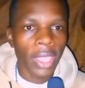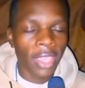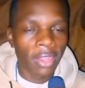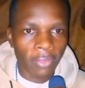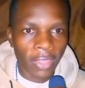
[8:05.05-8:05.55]

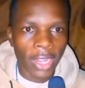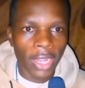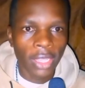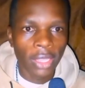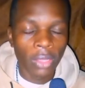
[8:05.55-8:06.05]
And
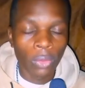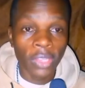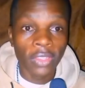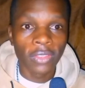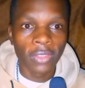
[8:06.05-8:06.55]
finally,
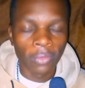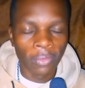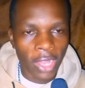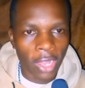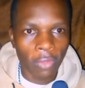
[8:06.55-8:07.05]
which is
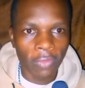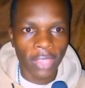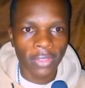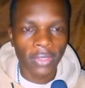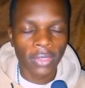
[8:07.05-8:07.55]
very
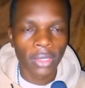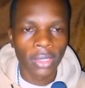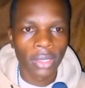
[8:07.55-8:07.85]
obvious,